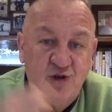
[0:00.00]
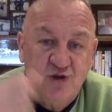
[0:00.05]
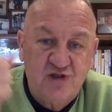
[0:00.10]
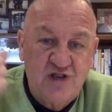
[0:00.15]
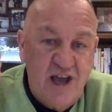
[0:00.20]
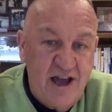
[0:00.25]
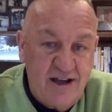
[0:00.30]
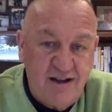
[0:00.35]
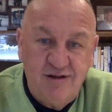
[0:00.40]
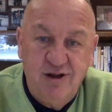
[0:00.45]

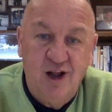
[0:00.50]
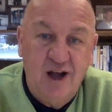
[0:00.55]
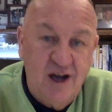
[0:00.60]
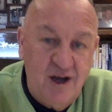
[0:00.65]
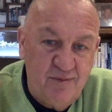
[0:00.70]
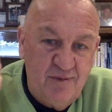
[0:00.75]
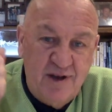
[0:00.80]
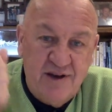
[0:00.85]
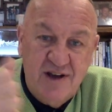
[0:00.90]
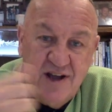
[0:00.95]
use that
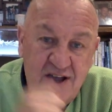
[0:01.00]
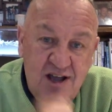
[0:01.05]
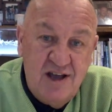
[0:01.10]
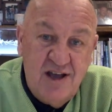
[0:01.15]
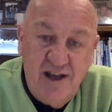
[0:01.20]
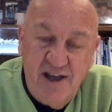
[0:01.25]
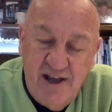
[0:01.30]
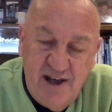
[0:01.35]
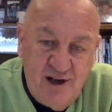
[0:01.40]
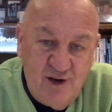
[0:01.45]
club and,
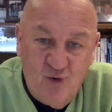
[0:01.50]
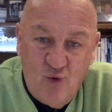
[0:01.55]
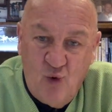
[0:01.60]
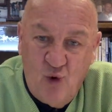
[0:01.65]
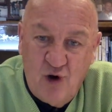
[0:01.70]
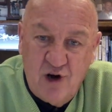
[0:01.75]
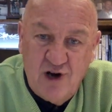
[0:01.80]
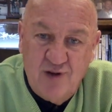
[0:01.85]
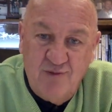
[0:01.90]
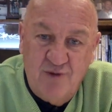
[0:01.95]
and
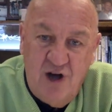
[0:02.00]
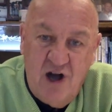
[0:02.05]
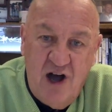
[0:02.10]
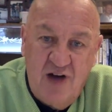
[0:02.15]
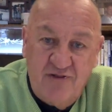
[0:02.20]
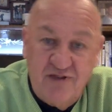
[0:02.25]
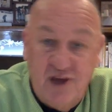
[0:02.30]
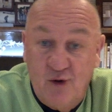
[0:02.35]
ward him off.